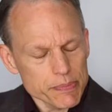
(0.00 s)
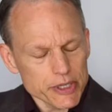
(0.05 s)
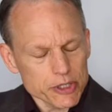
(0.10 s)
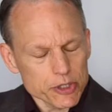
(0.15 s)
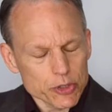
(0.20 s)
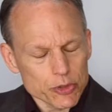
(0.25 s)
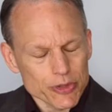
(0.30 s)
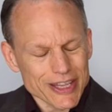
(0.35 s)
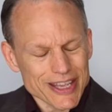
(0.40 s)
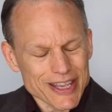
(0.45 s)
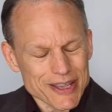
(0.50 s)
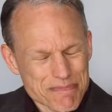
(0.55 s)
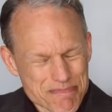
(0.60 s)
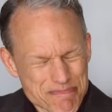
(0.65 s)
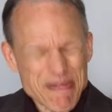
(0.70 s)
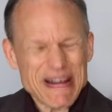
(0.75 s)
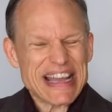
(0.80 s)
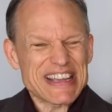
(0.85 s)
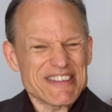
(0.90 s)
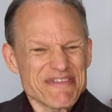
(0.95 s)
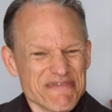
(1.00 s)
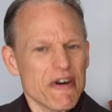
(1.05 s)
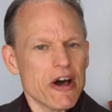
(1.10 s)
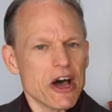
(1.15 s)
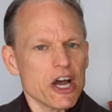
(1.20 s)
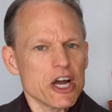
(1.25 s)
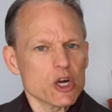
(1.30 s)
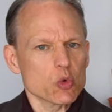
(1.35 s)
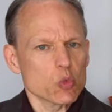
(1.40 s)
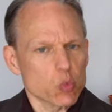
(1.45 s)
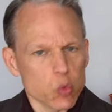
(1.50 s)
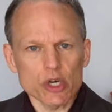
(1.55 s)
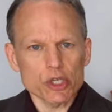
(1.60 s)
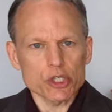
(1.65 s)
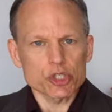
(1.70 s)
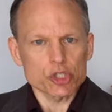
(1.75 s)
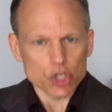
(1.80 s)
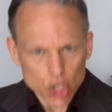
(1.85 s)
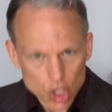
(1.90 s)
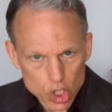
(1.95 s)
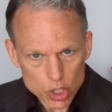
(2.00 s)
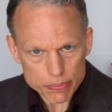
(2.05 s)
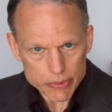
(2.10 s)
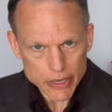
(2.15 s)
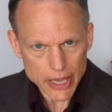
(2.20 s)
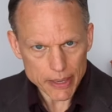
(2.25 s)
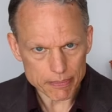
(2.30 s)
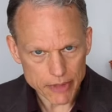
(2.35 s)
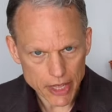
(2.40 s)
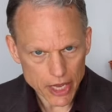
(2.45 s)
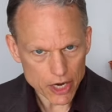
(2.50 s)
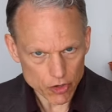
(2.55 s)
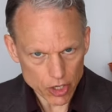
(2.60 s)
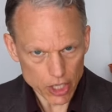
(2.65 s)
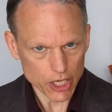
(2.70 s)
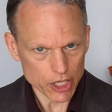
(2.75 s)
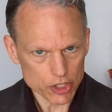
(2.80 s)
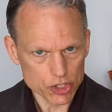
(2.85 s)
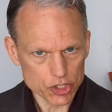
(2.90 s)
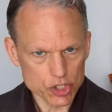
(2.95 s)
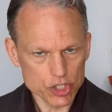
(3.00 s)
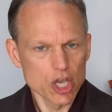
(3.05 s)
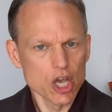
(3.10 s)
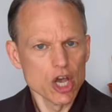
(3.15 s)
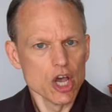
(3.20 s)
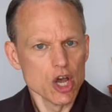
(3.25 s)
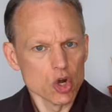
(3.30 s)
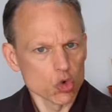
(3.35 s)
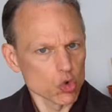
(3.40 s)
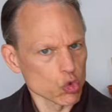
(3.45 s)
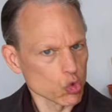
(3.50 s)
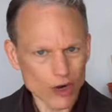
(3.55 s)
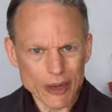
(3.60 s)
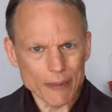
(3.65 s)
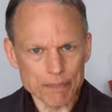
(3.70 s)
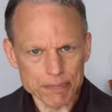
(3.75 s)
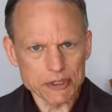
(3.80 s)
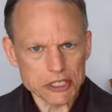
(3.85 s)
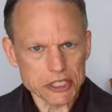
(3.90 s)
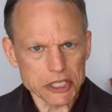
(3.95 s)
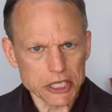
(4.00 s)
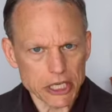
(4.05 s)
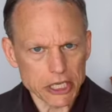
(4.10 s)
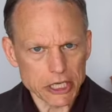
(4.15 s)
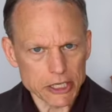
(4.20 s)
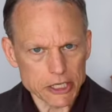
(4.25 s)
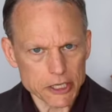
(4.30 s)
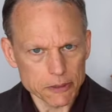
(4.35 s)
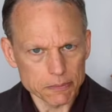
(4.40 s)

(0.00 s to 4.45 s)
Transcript: me to the by far worst herb name there is, rapeseed.